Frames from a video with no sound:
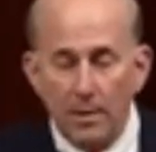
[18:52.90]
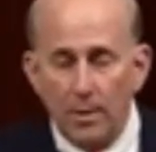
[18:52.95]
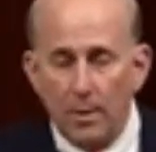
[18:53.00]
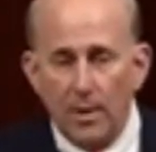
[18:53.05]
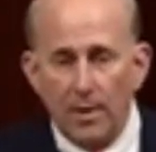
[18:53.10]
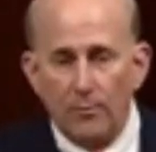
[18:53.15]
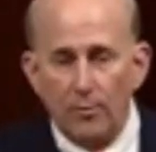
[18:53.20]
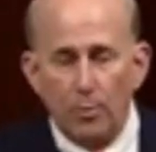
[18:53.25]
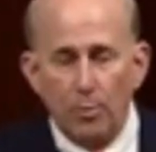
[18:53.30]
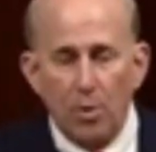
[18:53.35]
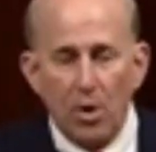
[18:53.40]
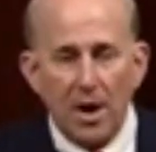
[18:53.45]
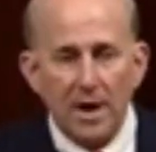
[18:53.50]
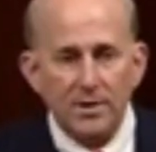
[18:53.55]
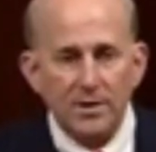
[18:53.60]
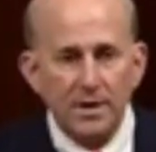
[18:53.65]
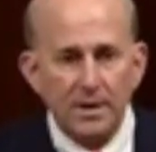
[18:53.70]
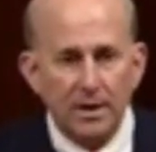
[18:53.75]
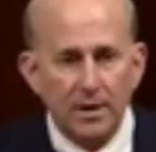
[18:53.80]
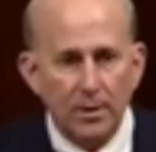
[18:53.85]
there may have
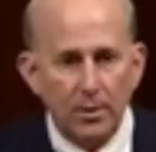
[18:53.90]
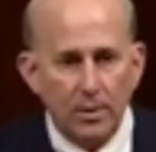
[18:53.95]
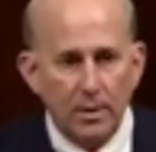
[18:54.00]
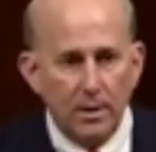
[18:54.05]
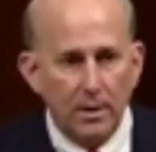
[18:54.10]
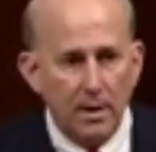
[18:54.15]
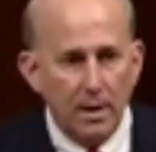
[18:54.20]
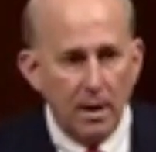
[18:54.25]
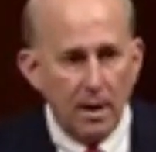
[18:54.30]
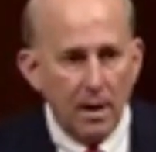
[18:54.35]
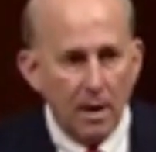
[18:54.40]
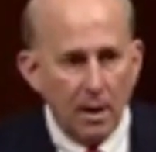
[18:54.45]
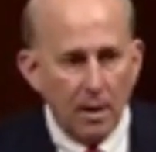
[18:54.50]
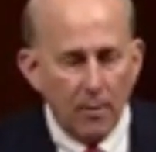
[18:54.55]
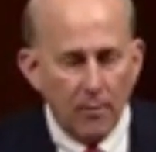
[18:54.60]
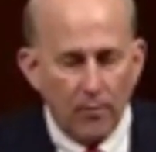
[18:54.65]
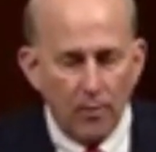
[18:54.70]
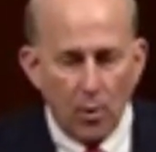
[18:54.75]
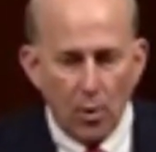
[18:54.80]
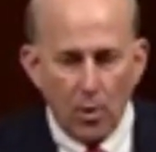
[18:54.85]
been 3 million
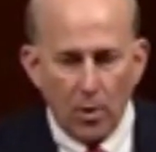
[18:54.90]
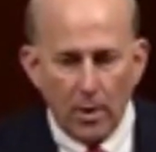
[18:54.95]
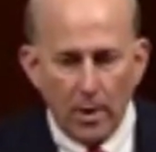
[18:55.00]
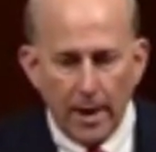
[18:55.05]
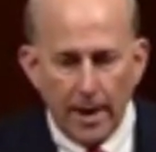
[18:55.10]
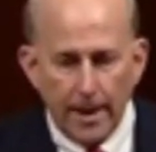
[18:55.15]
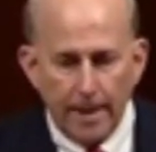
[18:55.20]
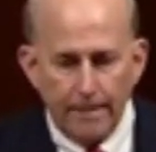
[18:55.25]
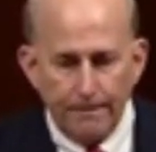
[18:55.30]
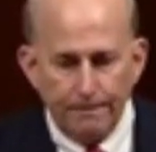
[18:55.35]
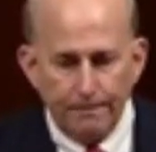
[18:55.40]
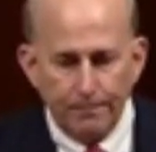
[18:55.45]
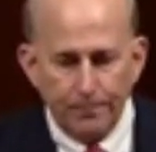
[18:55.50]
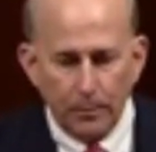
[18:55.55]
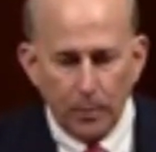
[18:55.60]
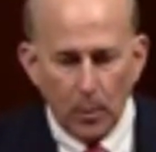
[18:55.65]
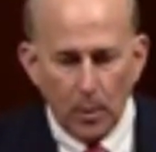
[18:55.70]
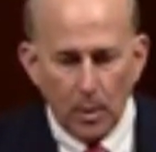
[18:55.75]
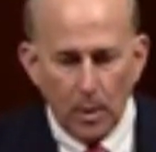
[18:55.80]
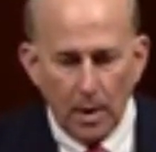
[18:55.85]
people
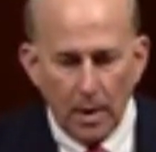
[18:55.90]
denied,